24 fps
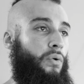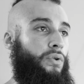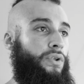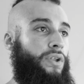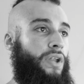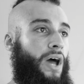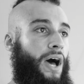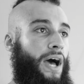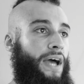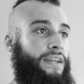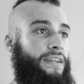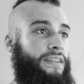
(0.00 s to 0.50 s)
or
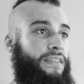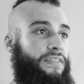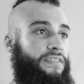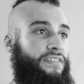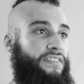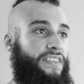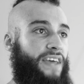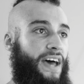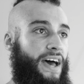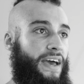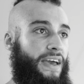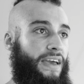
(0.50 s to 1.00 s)

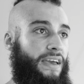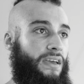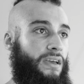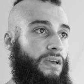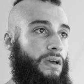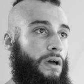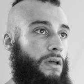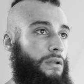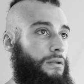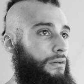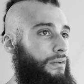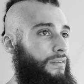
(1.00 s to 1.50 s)
ninth
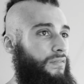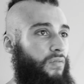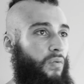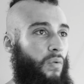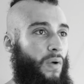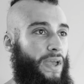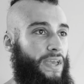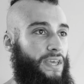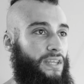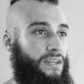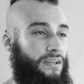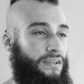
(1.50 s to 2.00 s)
day, not of
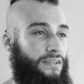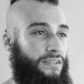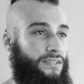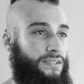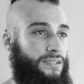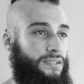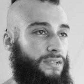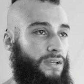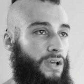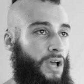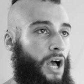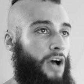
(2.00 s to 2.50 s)

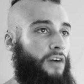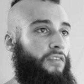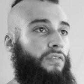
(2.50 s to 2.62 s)
weakness,